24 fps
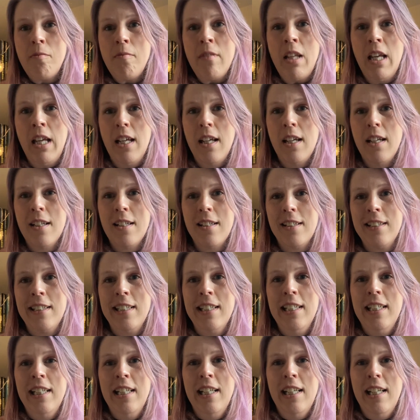
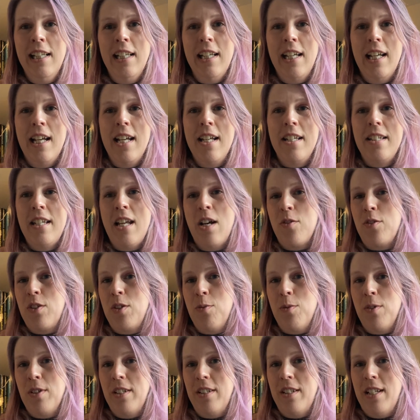And now she
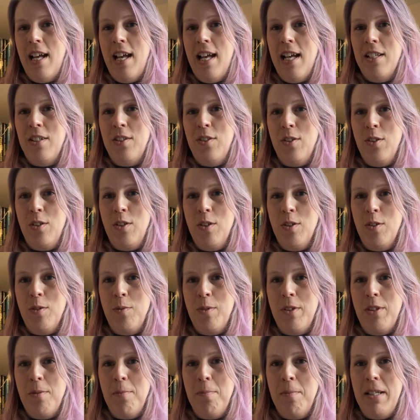wanted a hat to go
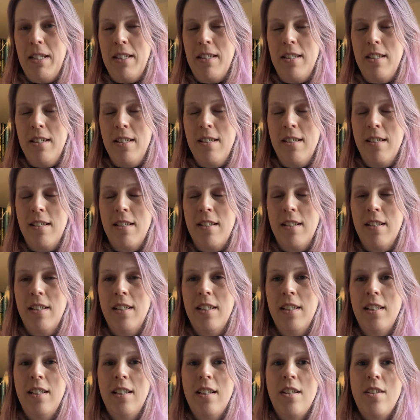with the mittens.
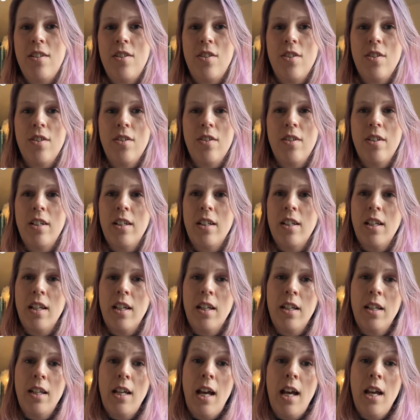So
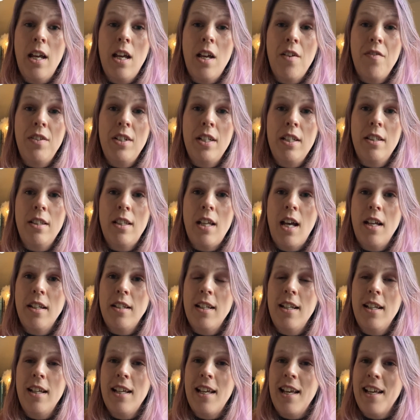and I have knit that,
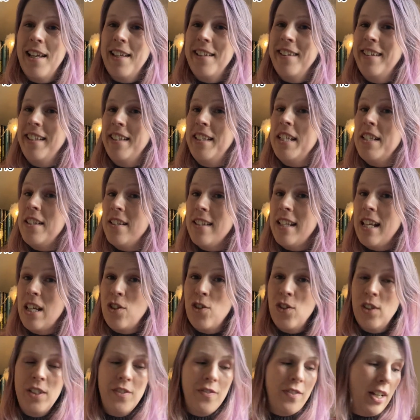and this is
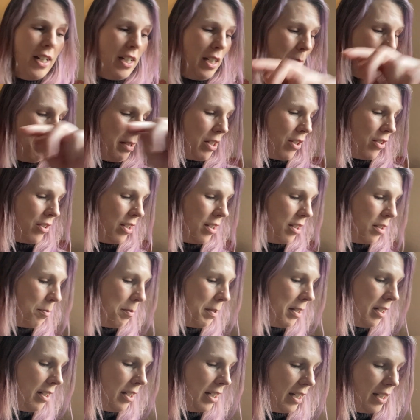actually funny because it's
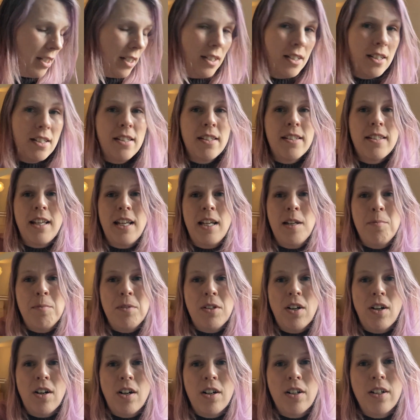been knit in the same
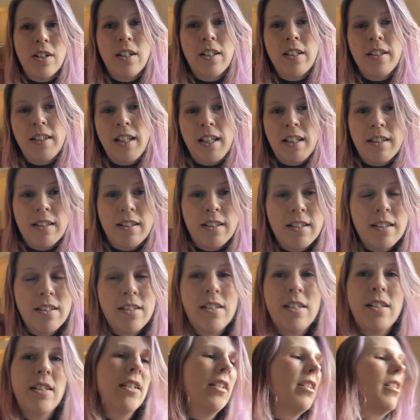yarn that
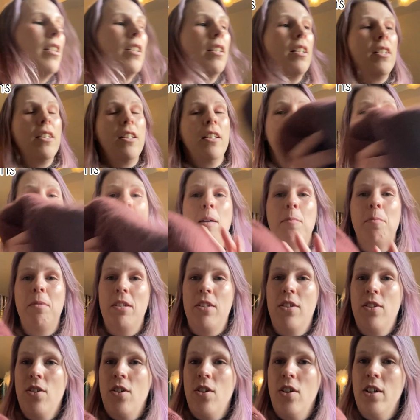the Nebel
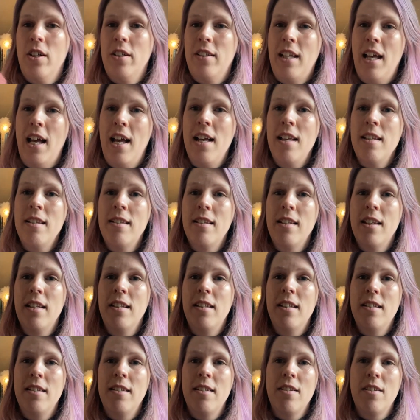skirt has, and
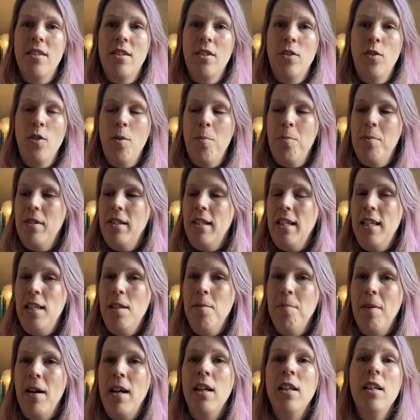this is Drops
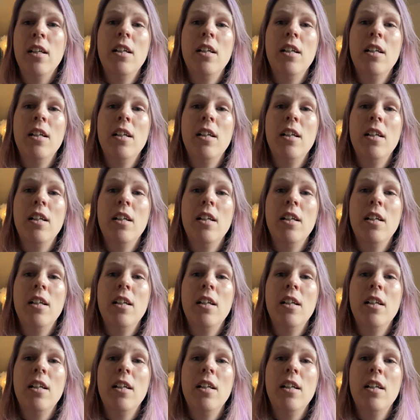Lima.